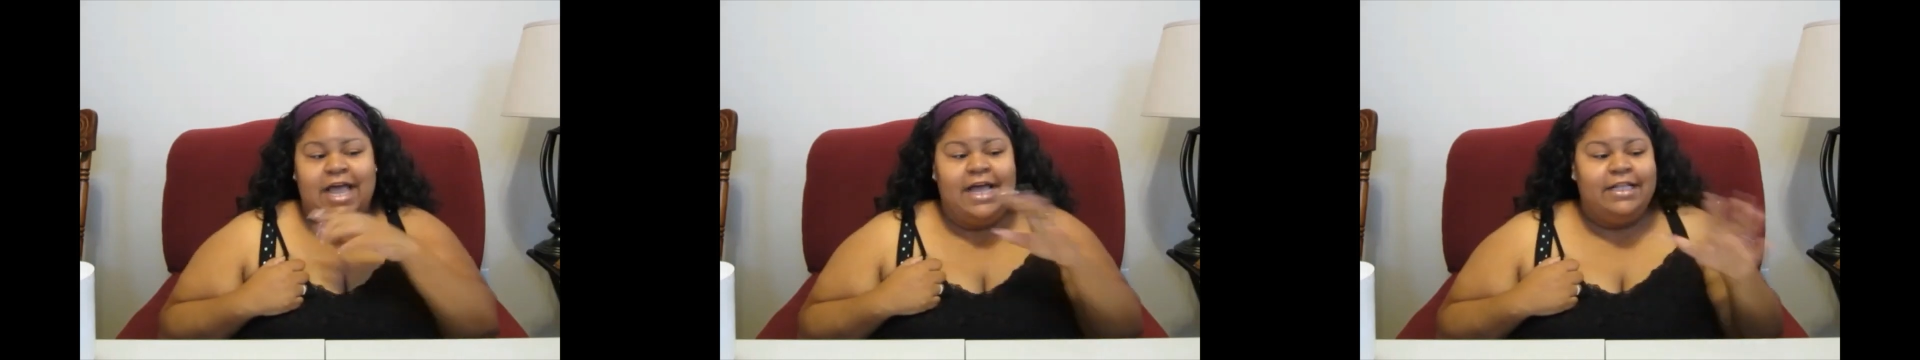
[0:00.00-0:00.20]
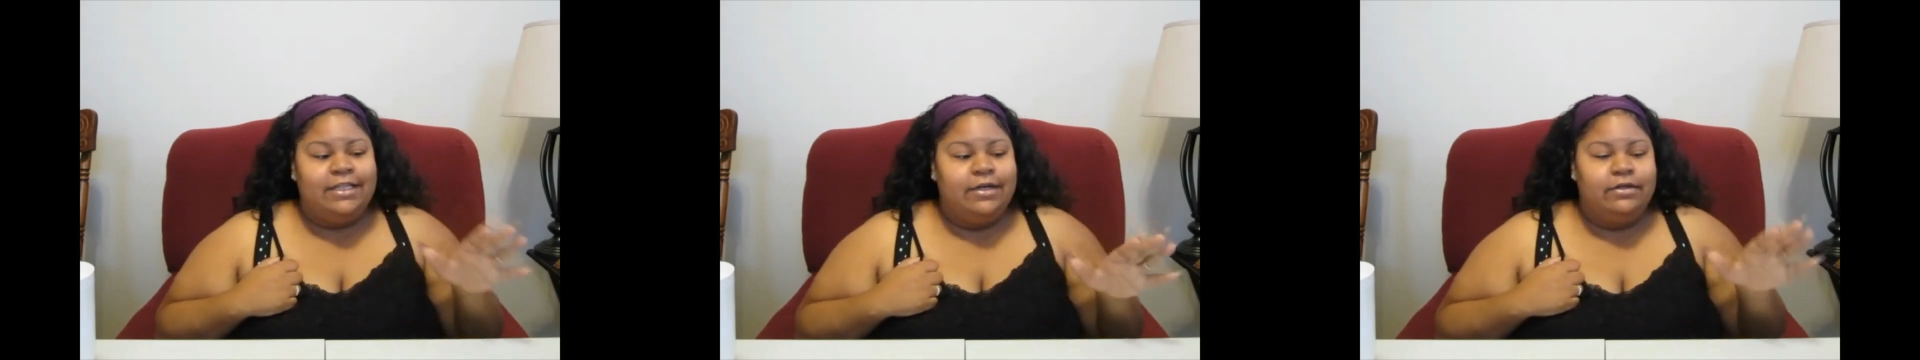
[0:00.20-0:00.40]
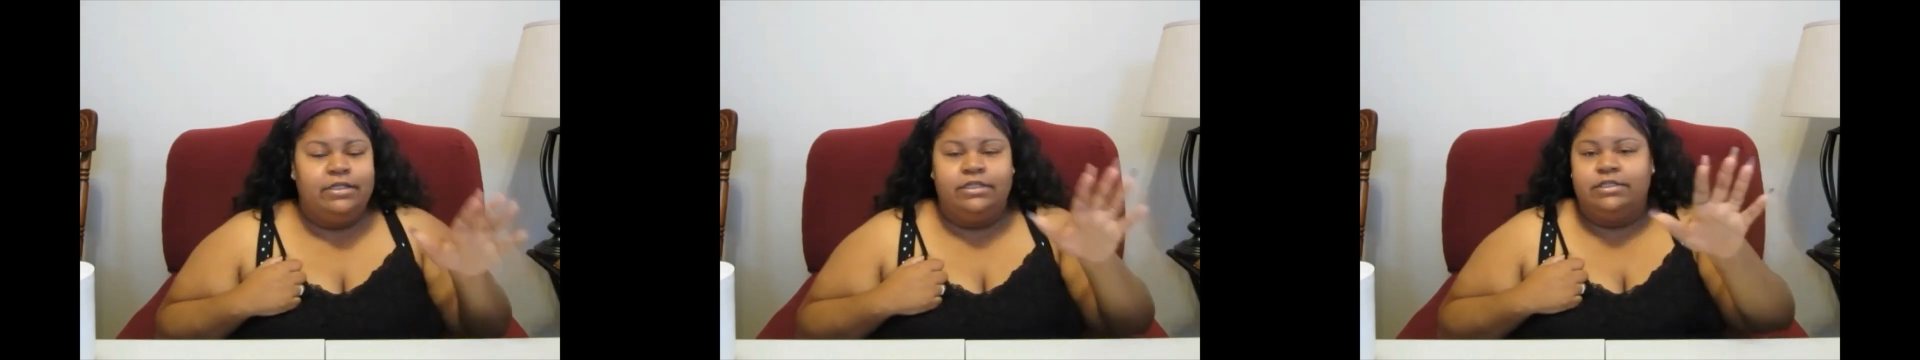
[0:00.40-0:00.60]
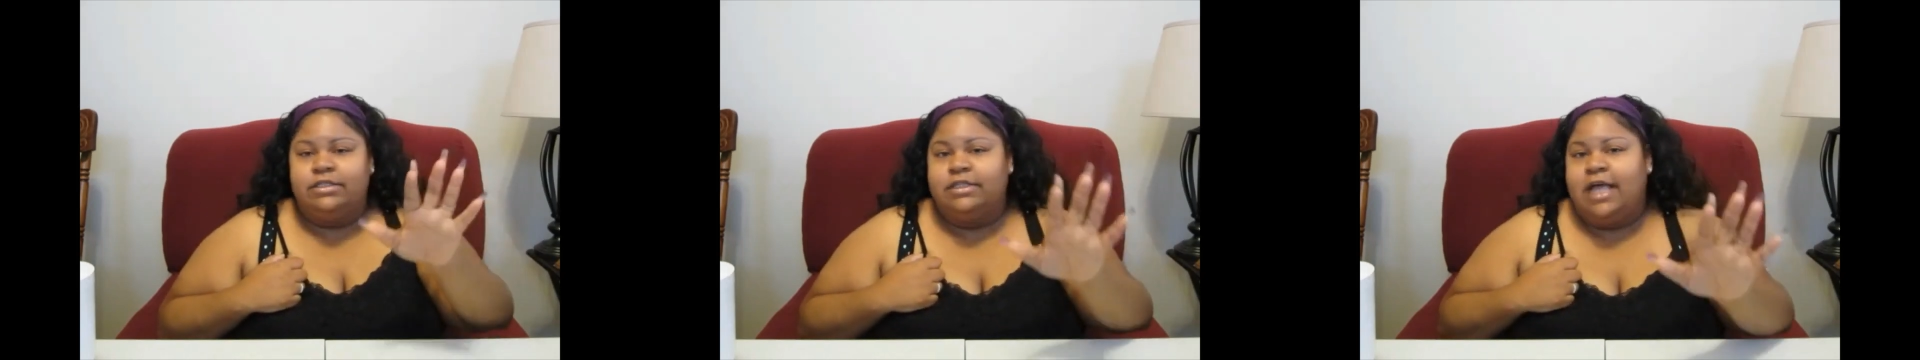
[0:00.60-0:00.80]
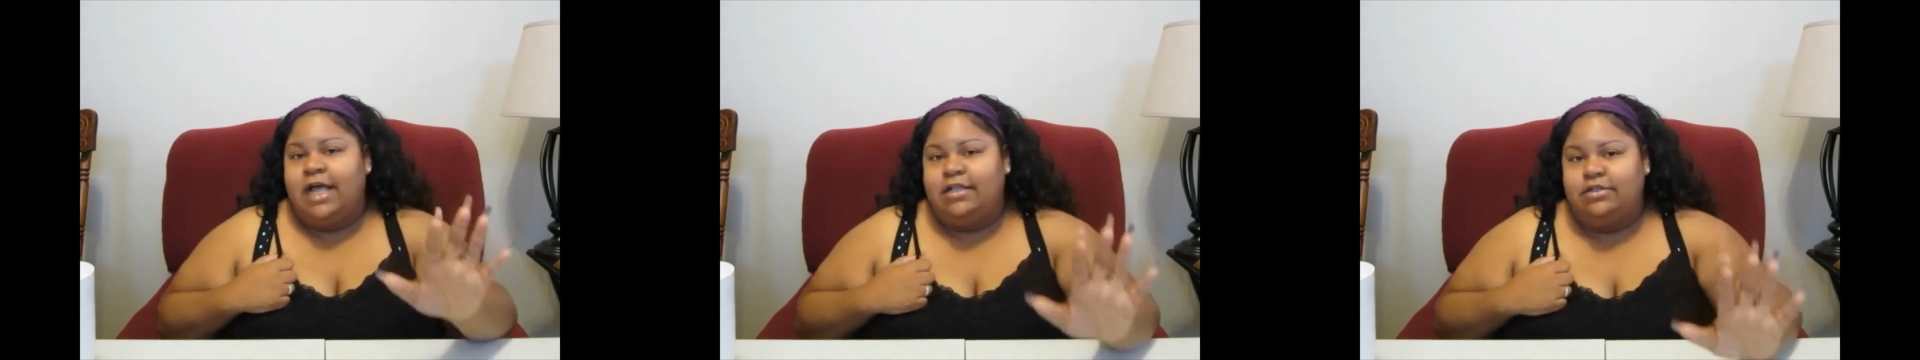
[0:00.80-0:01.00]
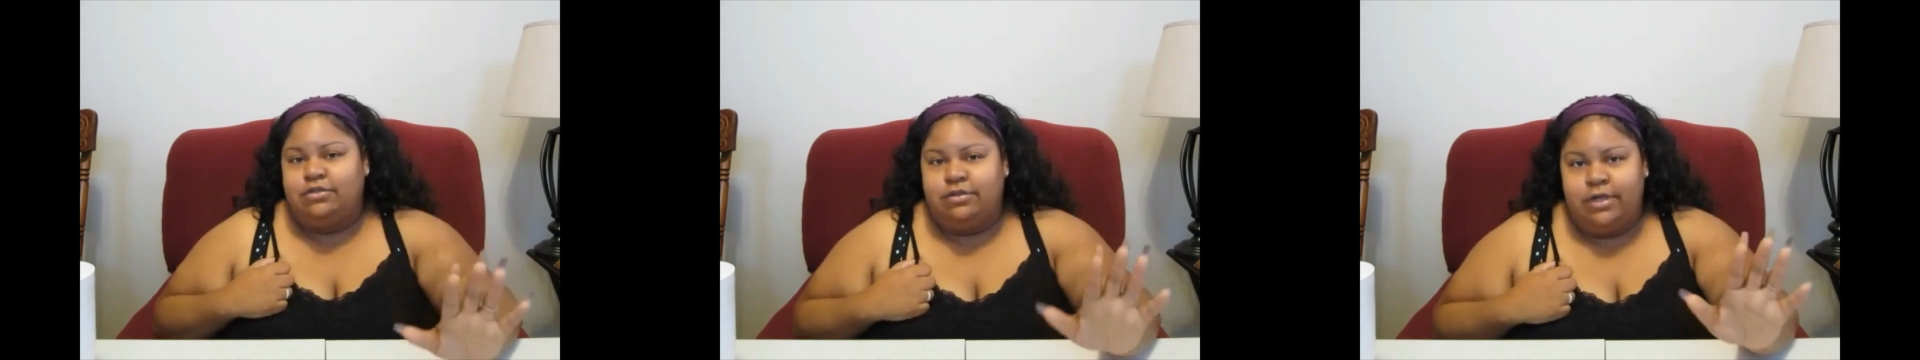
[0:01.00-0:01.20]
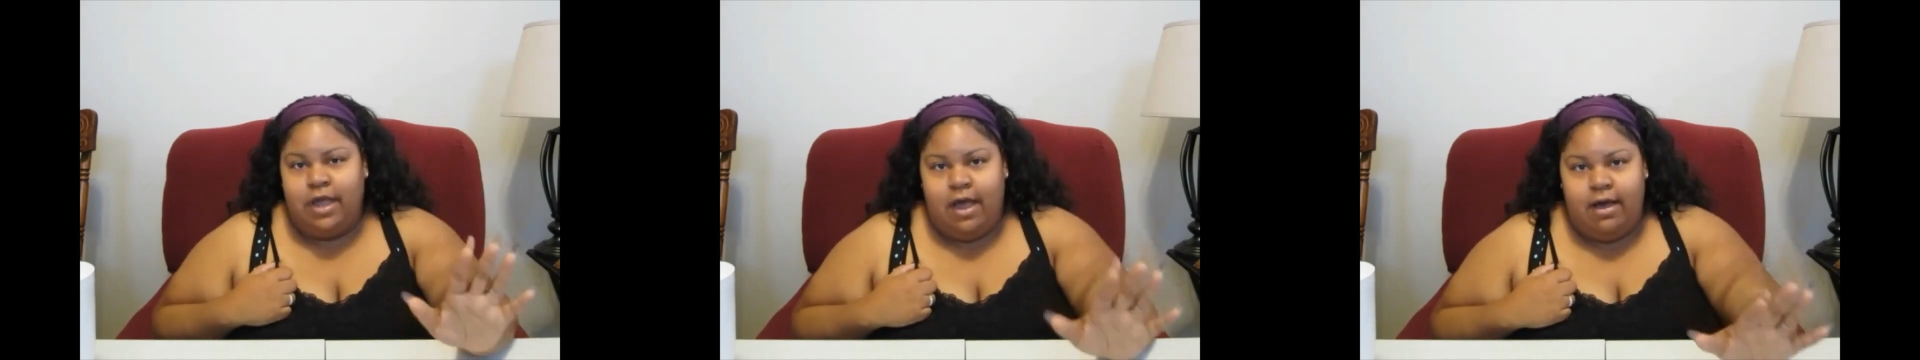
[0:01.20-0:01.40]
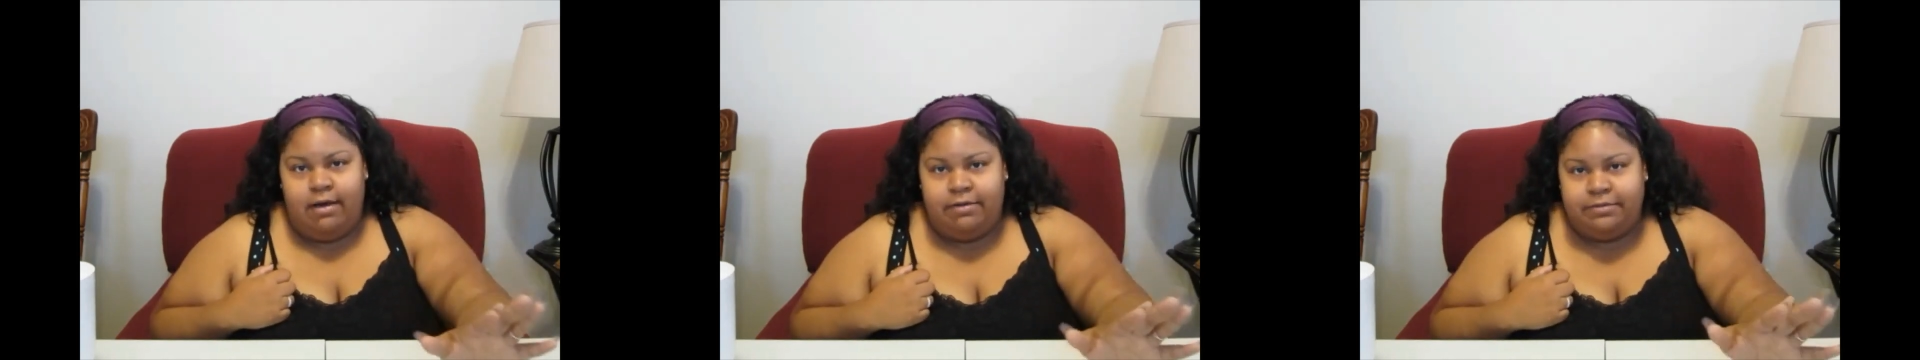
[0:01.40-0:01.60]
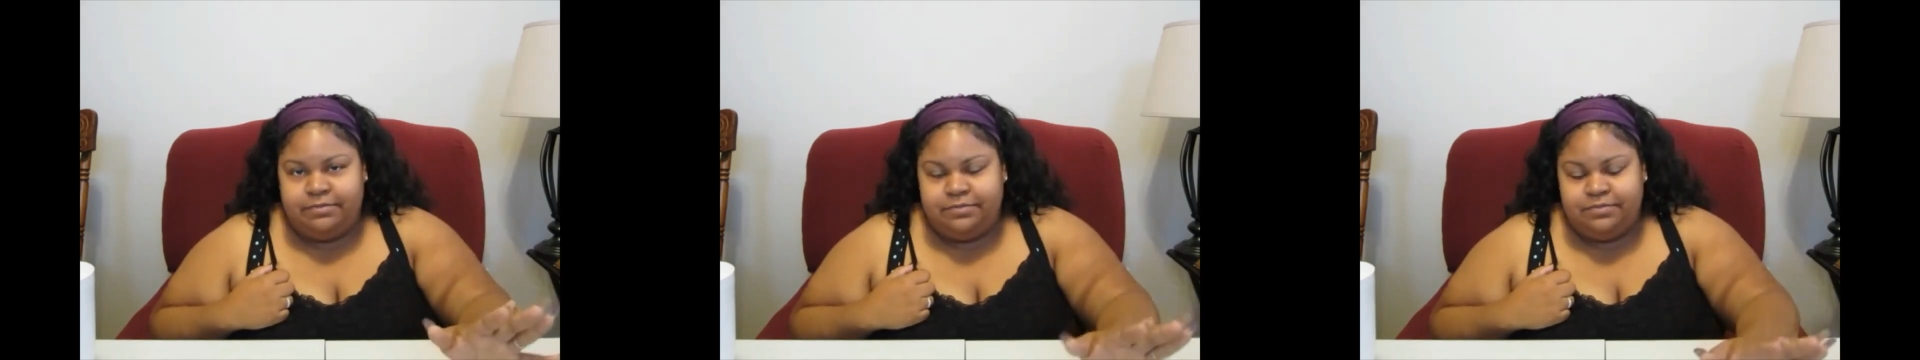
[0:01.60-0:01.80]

I know this is a Dollar Tree haul,